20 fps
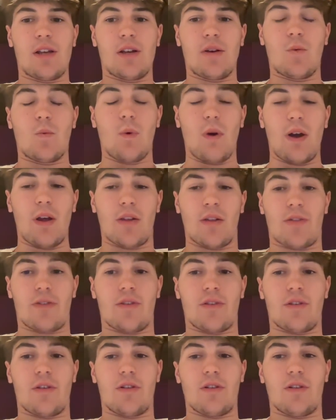with
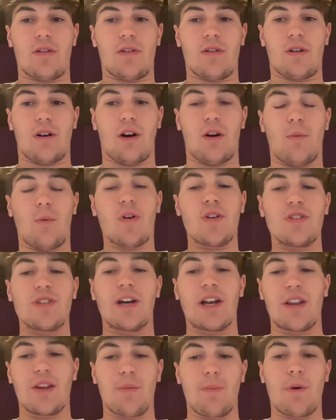on one
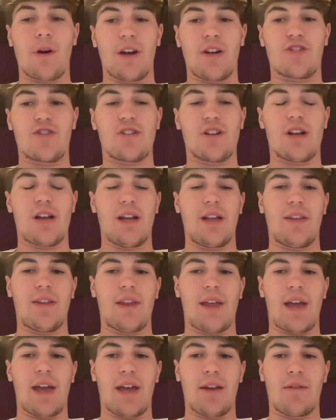side of the pitch and
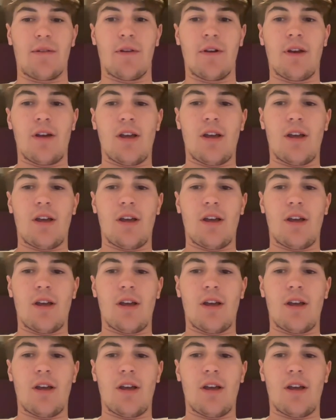then